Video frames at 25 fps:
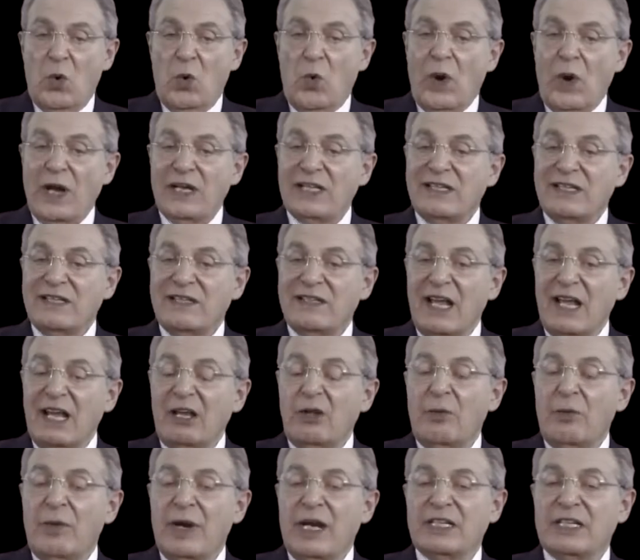when
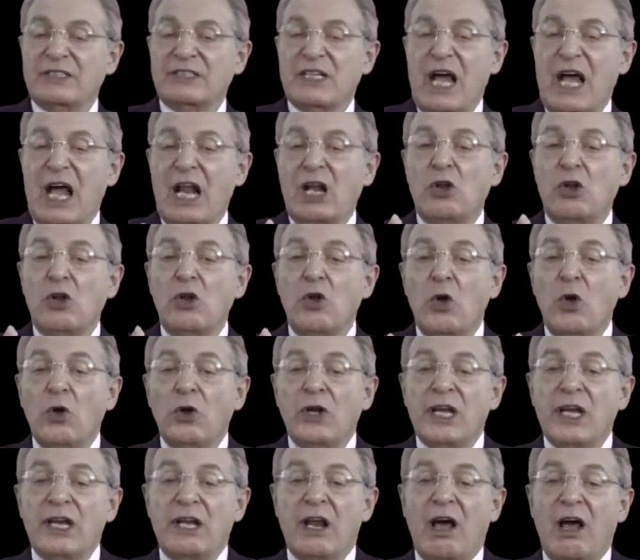telomeres are
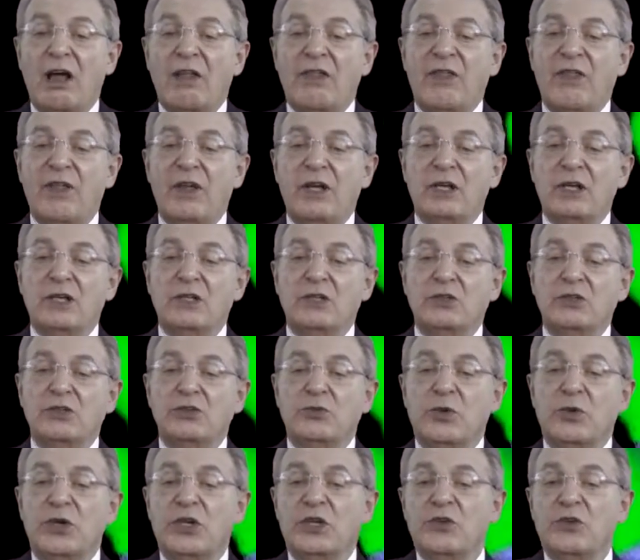long enough
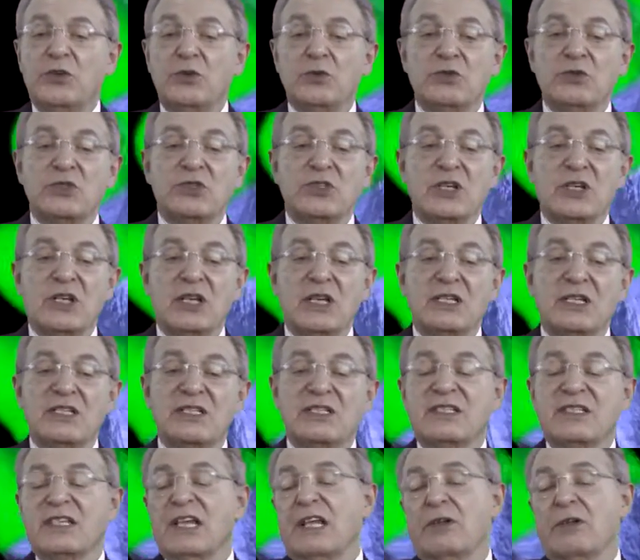to induce
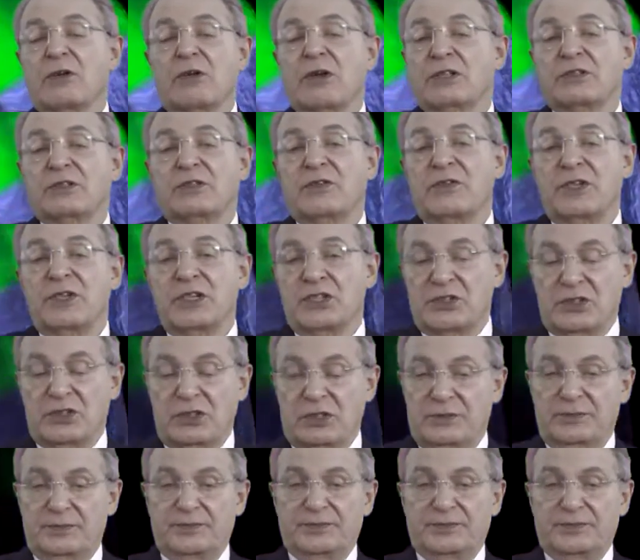cellular division.